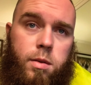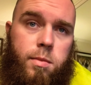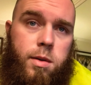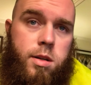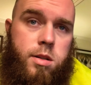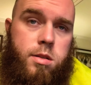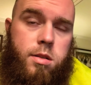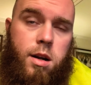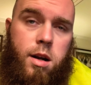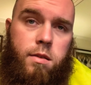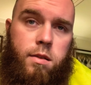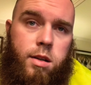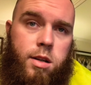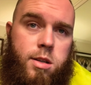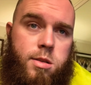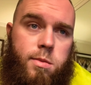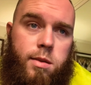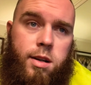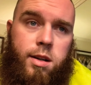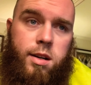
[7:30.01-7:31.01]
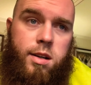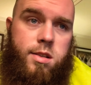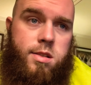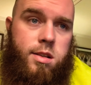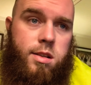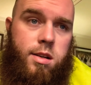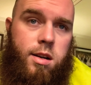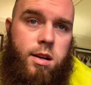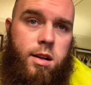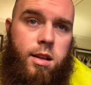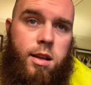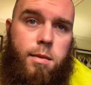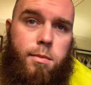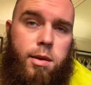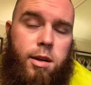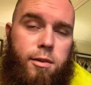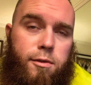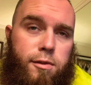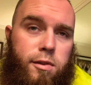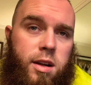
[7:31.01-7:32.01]
months driving experience and none of that
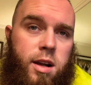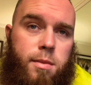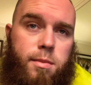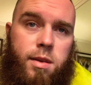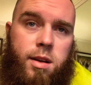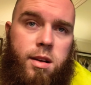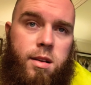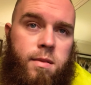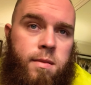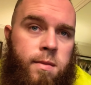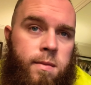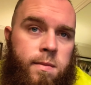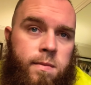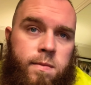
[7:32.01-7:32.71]
being flatbed,